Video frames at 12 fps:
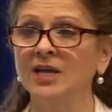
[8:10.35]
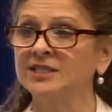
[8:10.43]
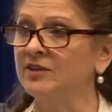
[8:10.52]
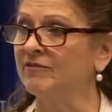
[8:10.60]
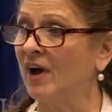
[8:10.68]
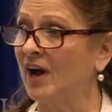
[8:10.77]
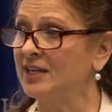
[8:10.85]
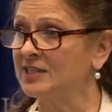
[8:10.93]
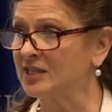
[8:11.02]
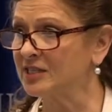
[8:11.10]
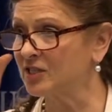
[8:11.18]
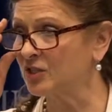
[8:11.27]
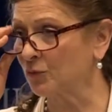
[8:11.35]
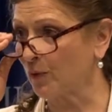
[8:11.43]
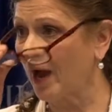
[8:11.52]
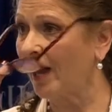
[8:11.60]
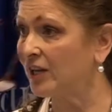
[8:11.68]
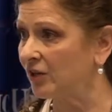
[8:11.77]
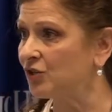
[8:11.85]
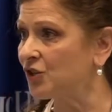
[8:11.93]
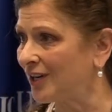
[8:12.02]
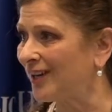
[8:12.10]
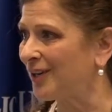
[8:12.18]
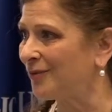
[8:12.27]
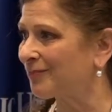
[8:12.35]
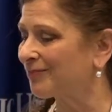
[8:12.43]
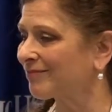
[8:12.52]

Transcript: devise a strategy